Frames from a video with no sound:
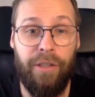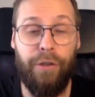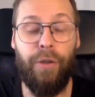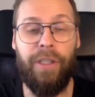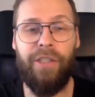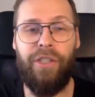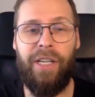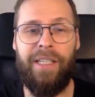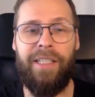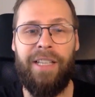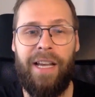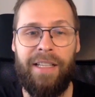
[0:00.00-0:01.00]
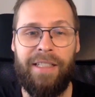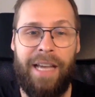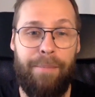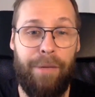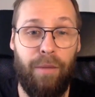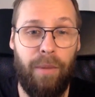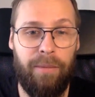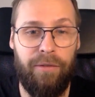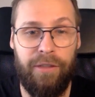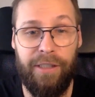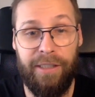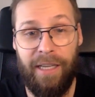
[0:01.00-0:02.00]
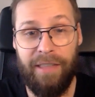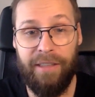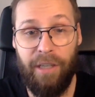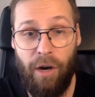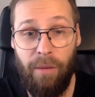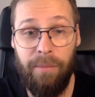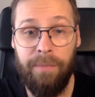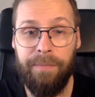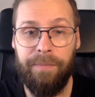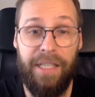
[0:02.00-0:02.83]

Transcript: You can check it at epicweb3.com.